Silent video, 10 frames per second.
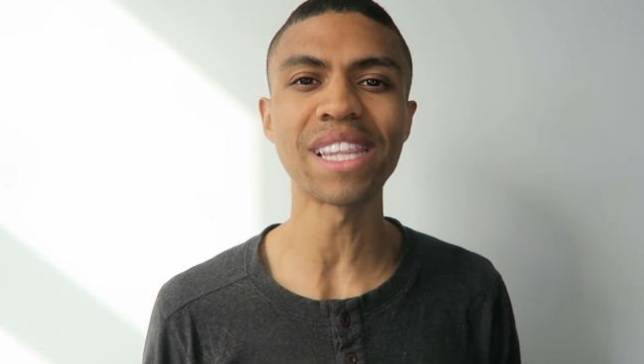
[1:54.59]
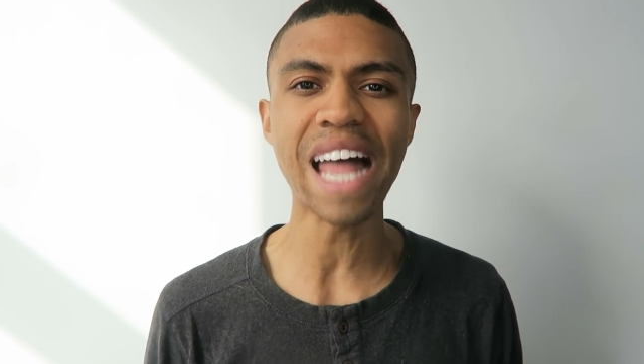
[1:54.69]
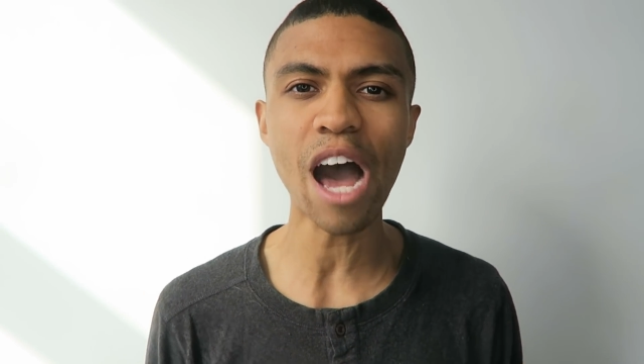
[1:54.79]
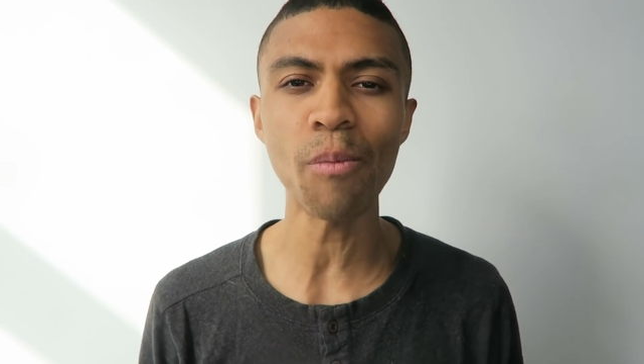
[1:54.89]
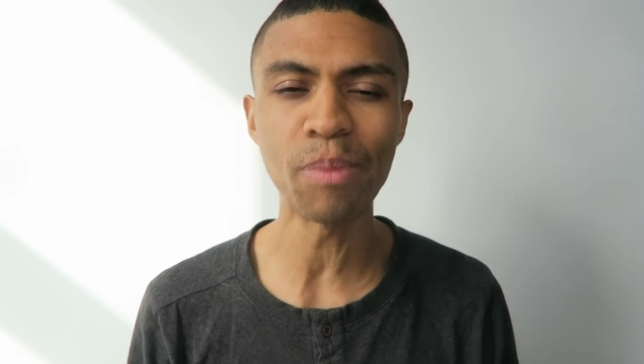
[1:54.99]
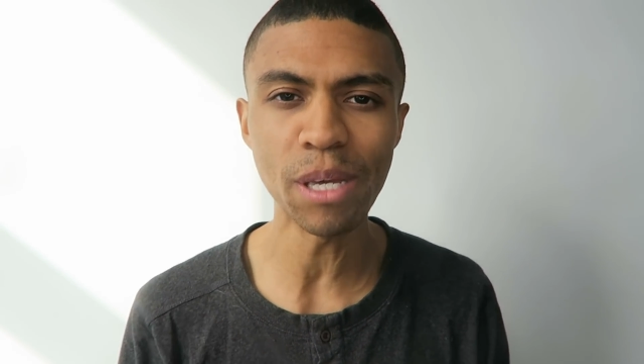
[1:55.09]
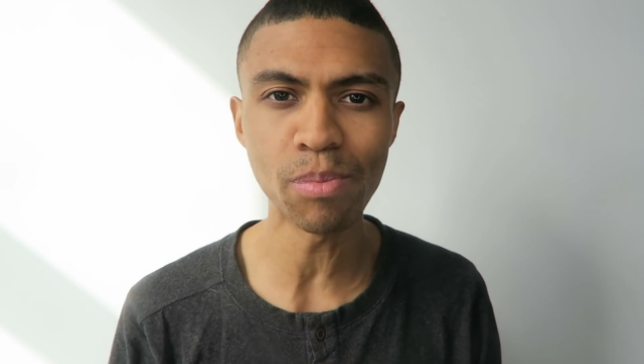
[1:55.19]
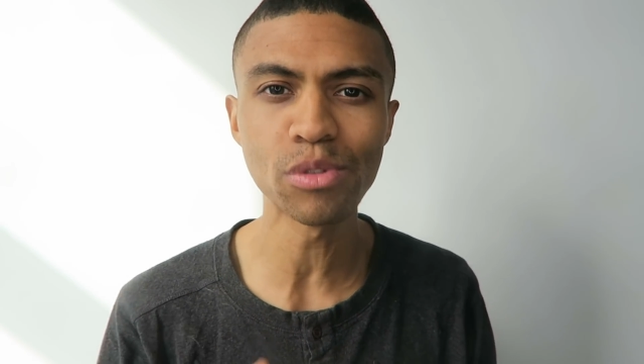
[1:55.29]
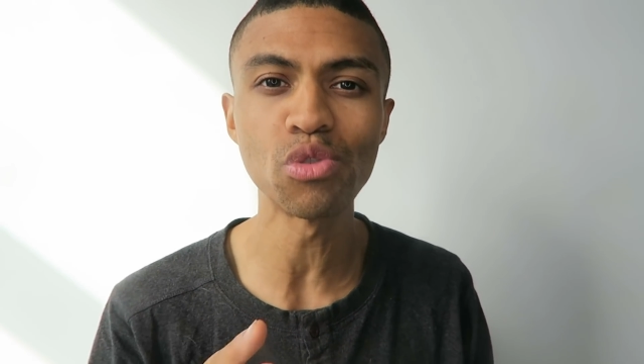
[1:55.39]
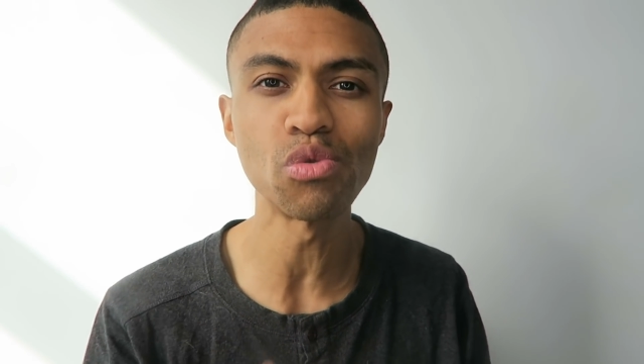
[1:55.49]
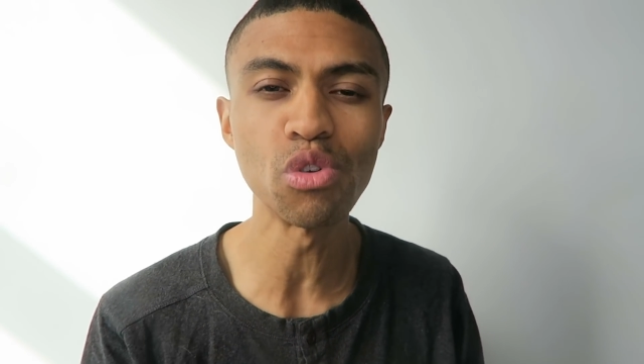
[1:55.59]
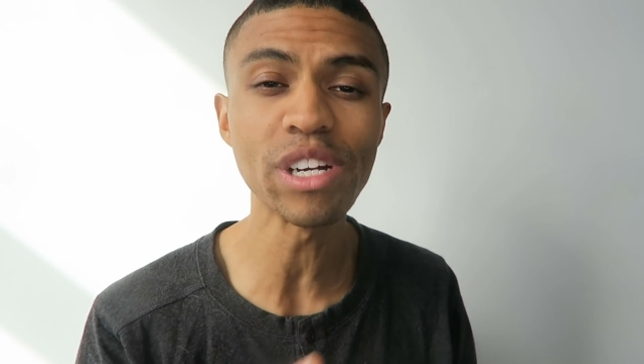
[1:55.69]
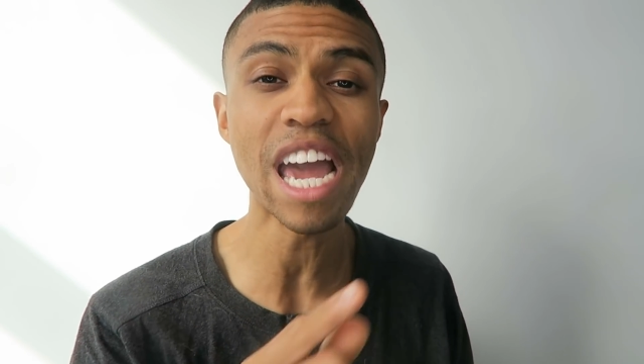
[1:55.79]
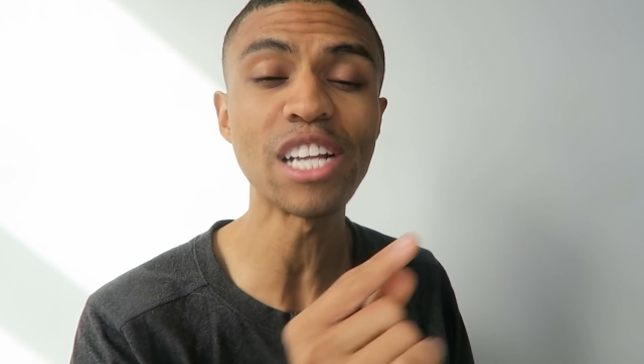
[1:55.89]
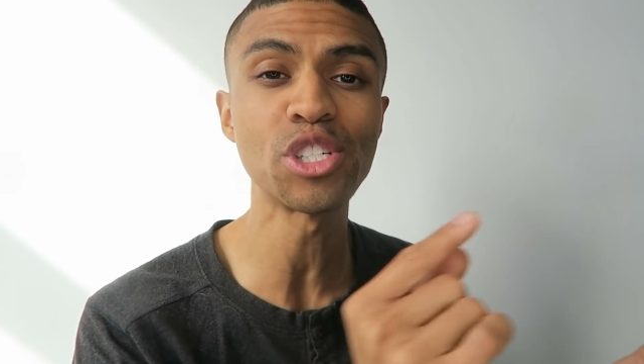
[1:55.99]
allow people to
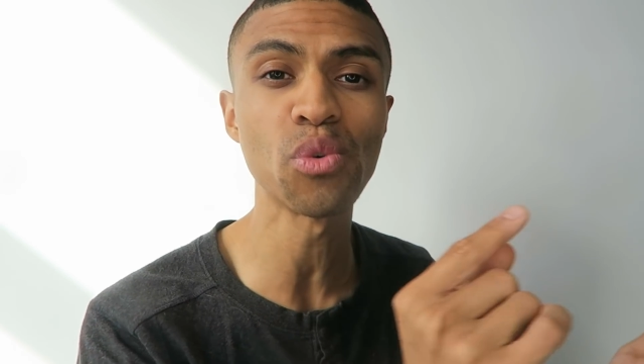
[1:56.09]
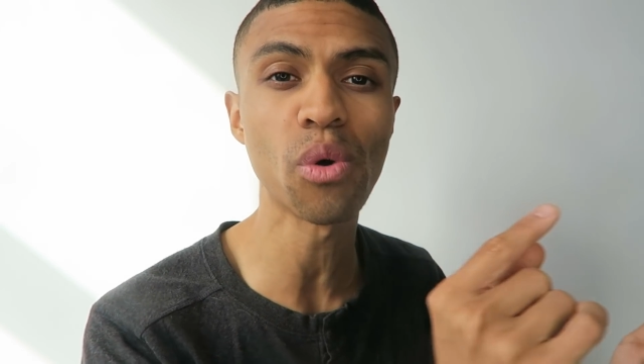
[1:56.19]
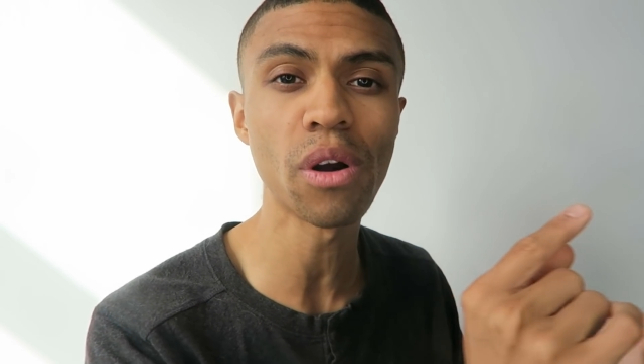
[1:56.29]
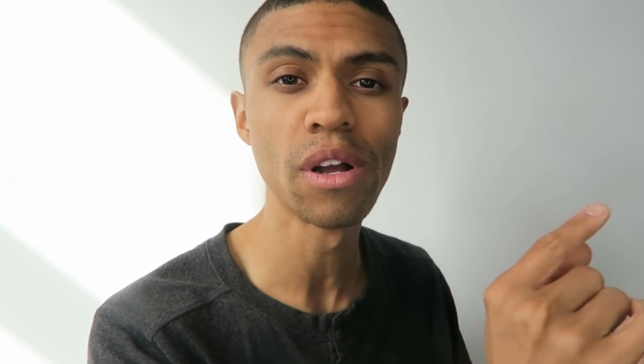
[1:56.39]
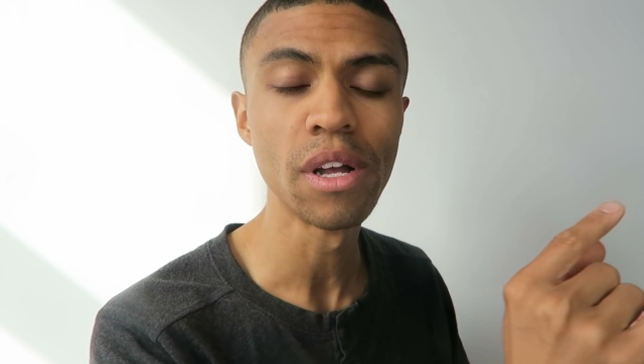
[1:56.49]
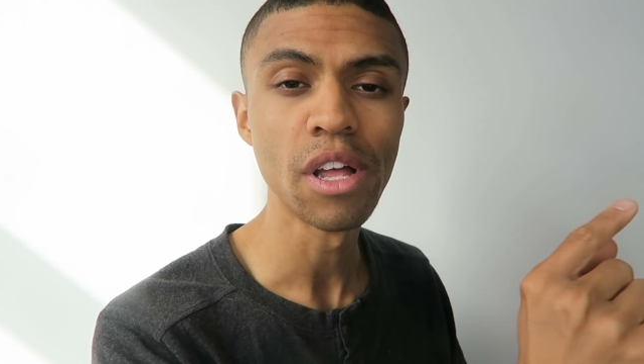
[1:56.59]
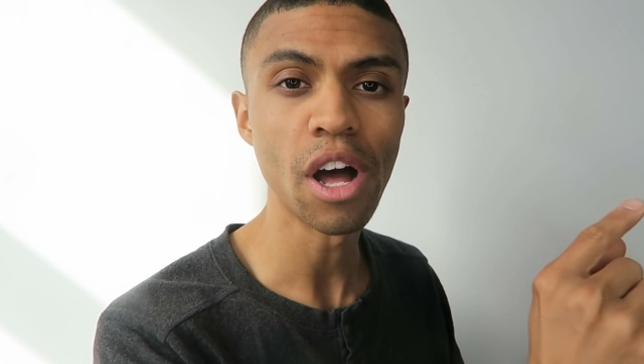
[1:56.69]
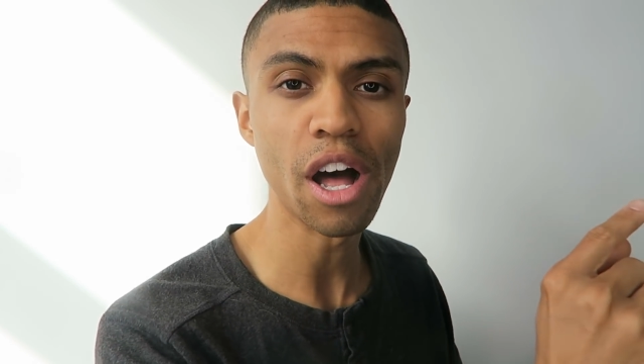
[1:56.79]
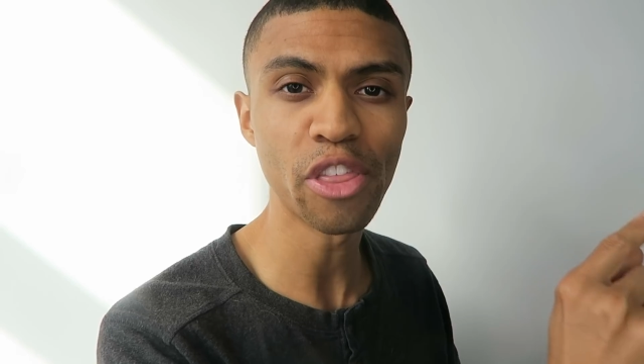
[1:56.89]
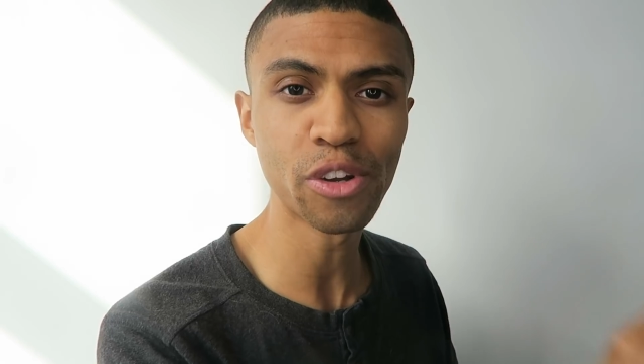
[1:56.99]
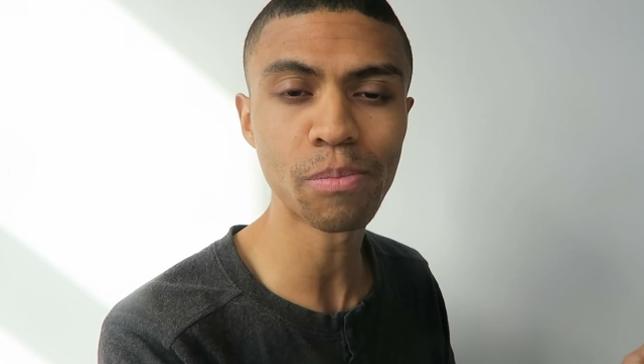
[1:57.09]
look at your uh,